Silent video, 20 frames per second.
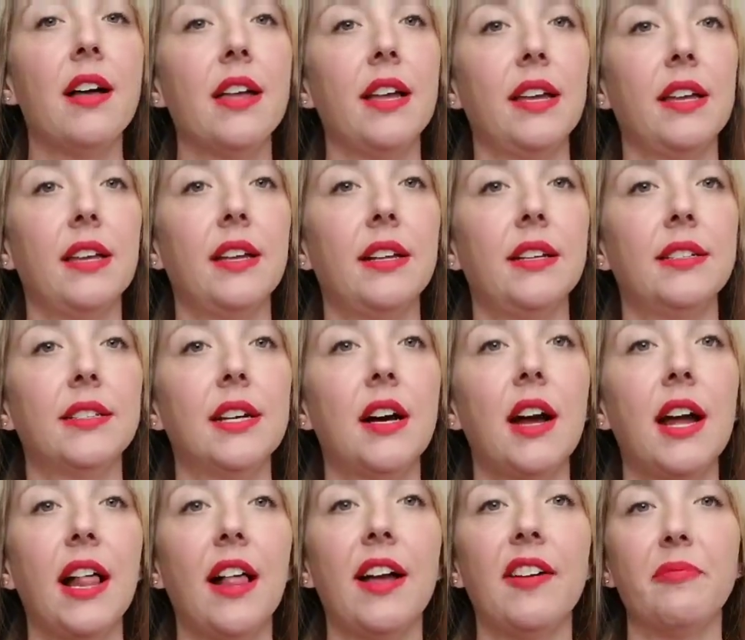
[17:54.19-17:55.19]
And
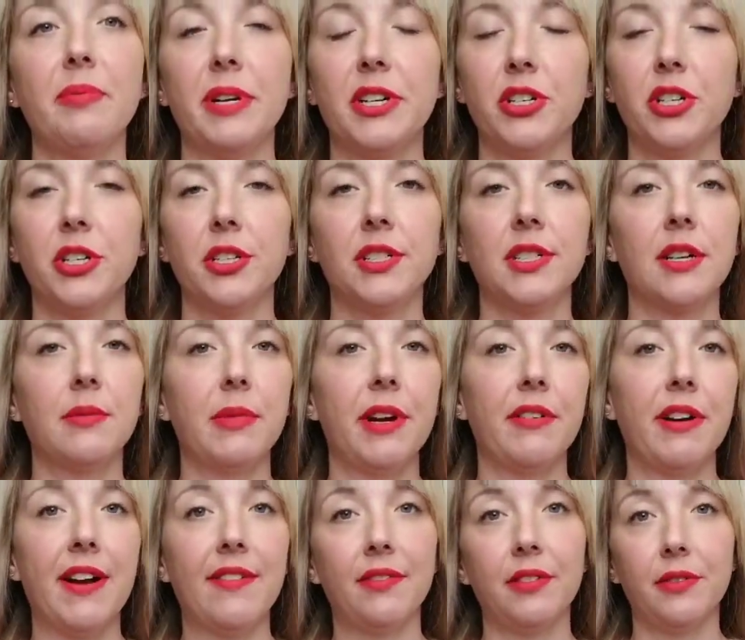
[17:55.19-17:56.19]
I'll have pictures on
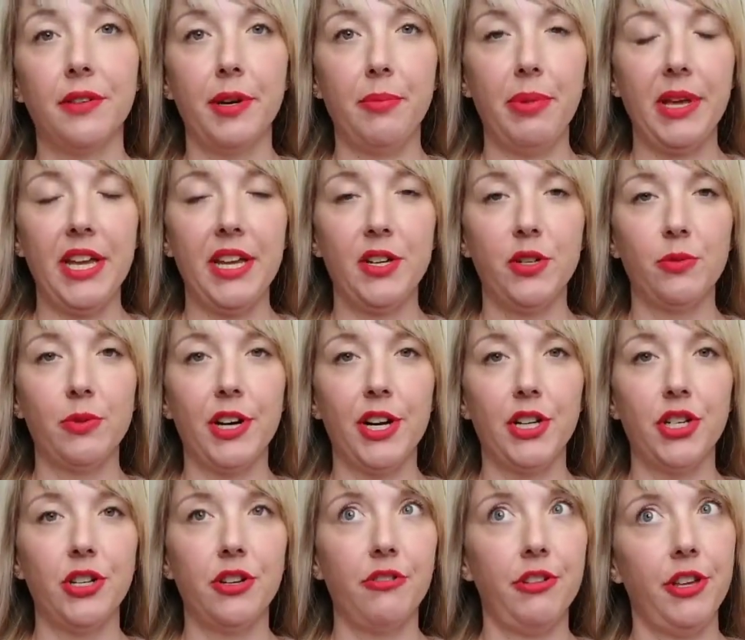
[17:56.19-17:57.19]
my Ravelry page where
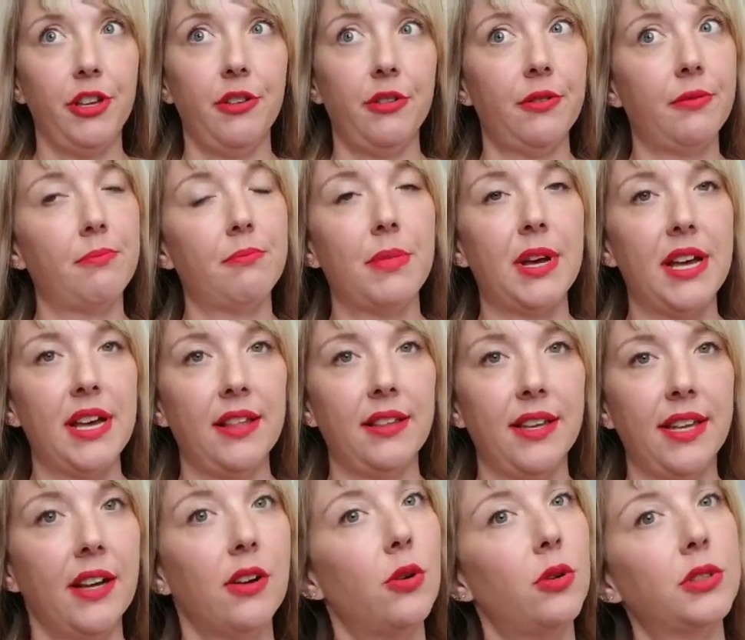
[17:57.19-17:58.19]
I show you my
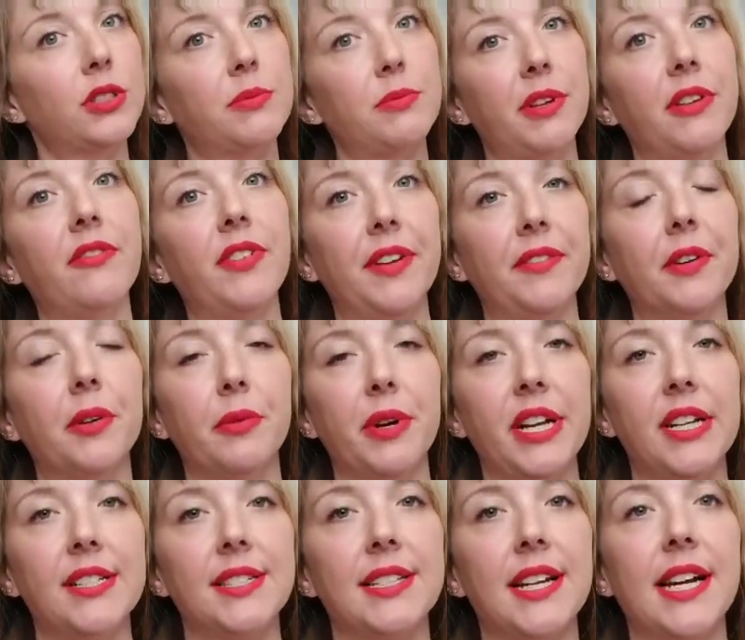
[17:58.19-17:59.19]
like ultimate favorite
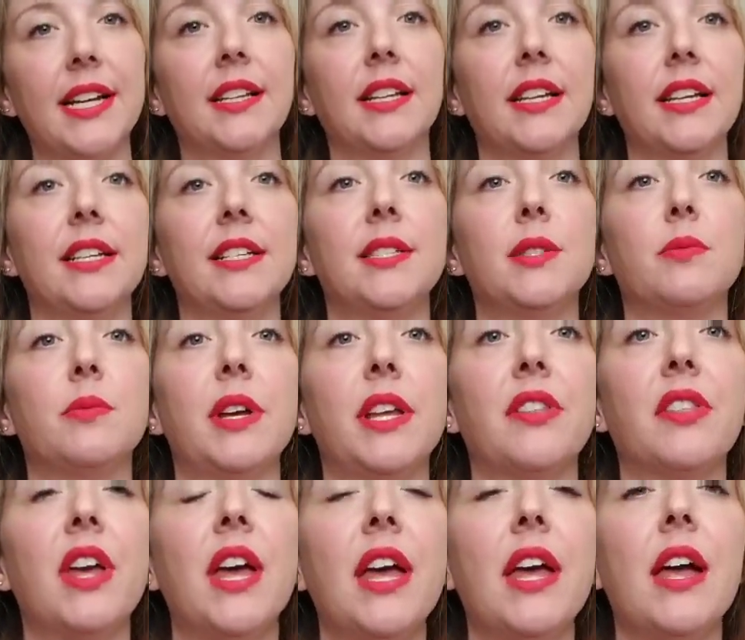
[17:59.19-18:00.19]
way to style it is
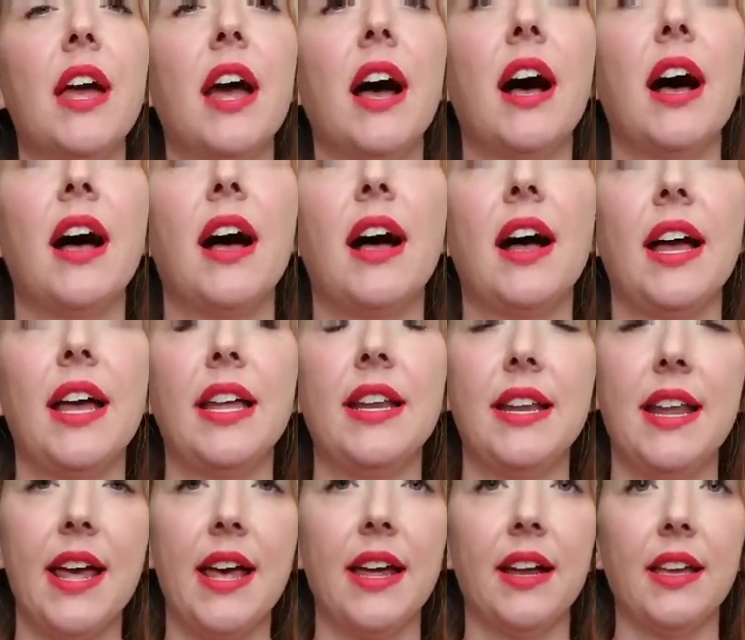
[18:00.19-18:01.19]
with a high
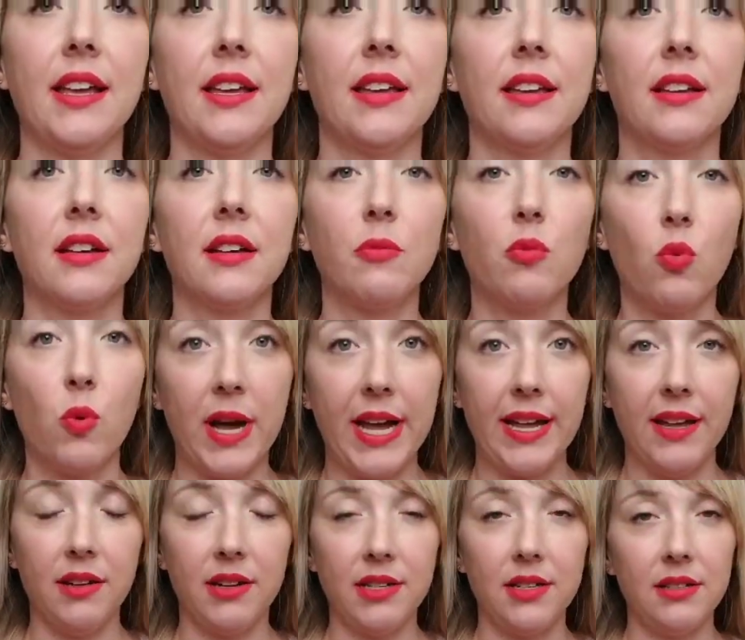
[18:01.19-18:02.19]
neck
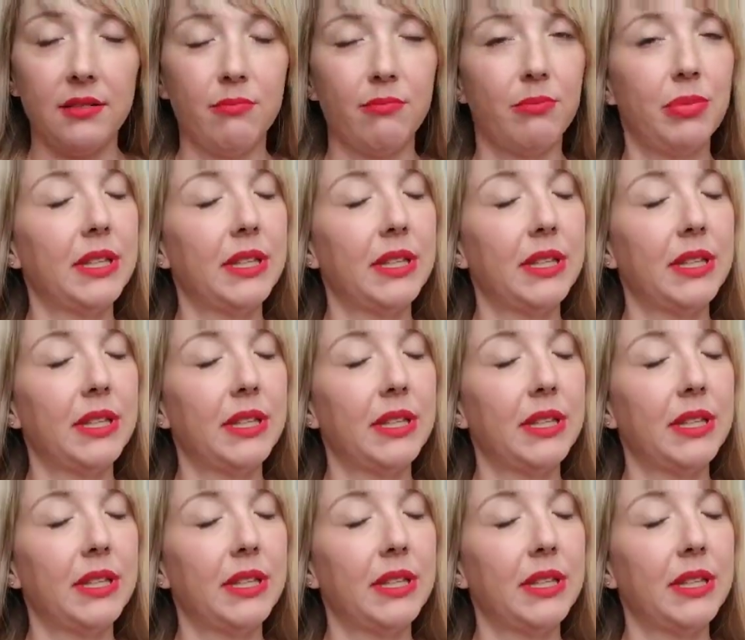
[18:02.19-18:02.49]
white